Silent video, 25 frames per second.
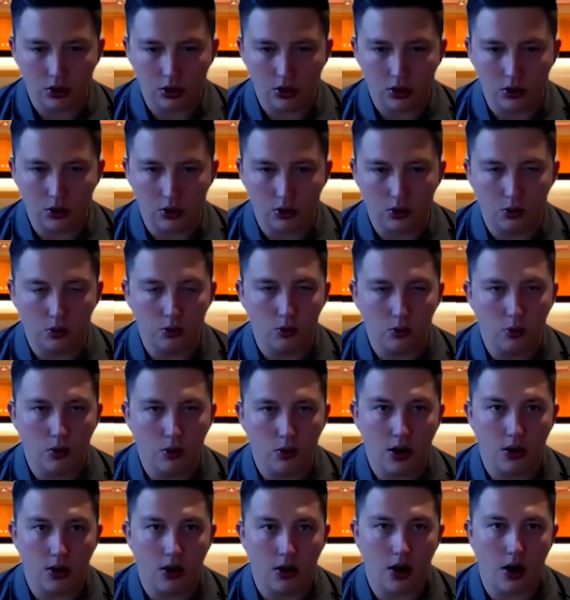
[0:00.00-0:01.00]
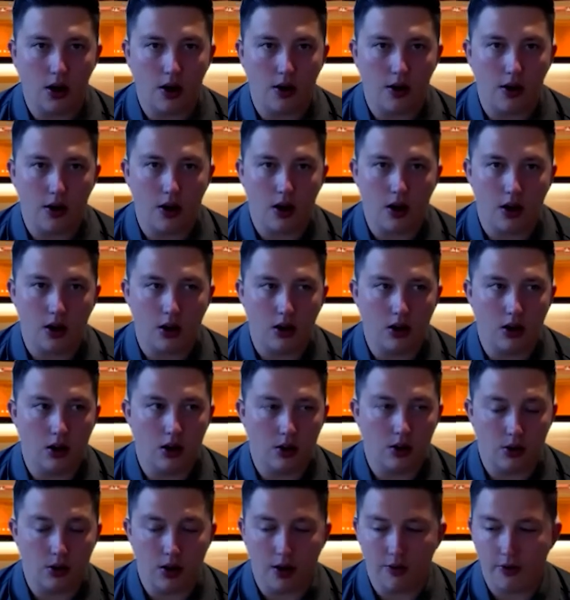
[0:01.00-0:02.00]
Cool. Well,
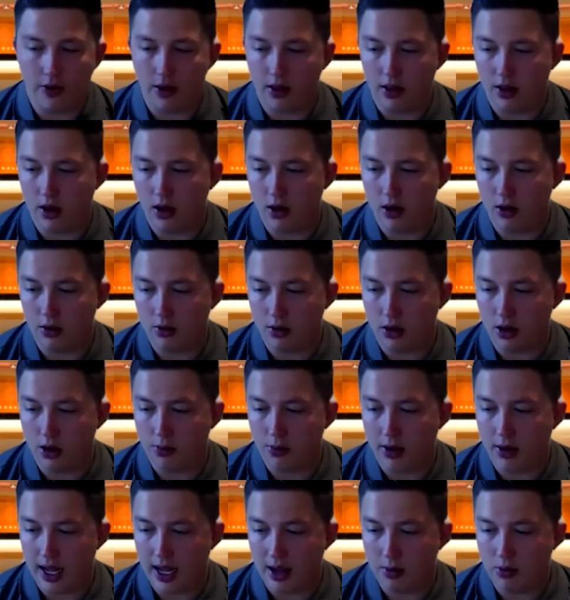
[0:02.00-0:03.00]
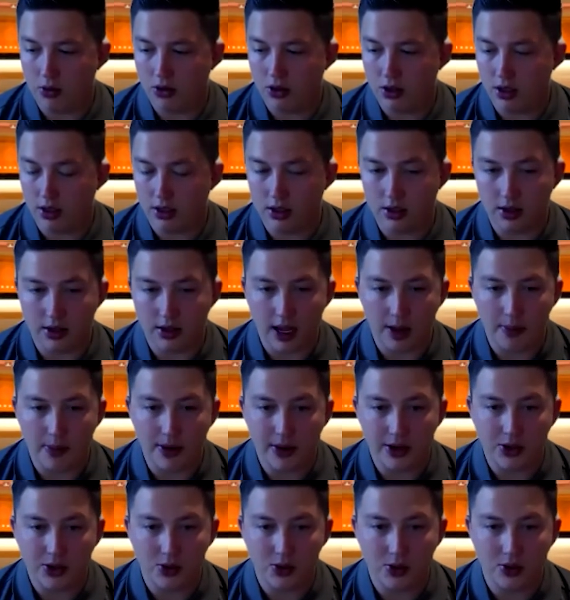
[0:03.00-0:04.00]
look, I think our plan was to keep
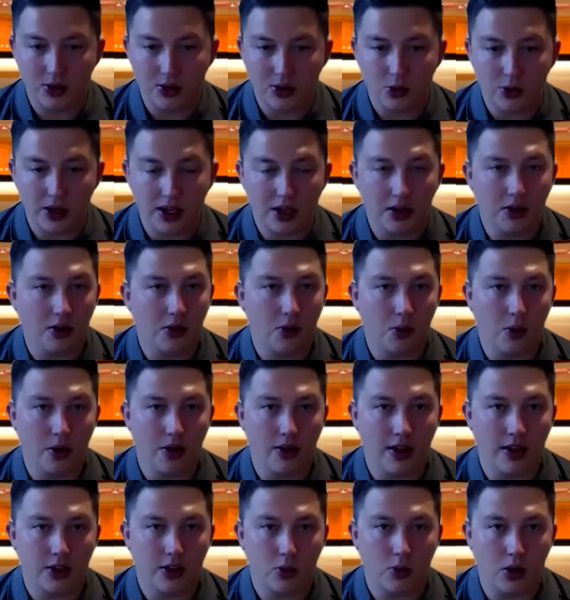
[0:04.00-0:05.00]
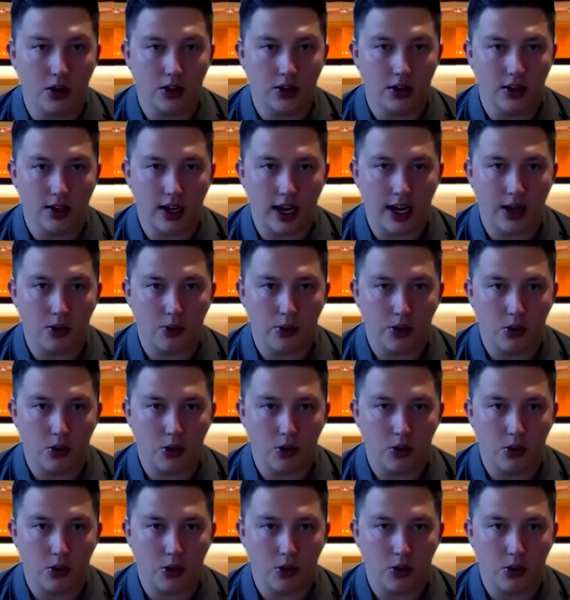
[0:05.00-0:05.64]
it short and sweet with this one today.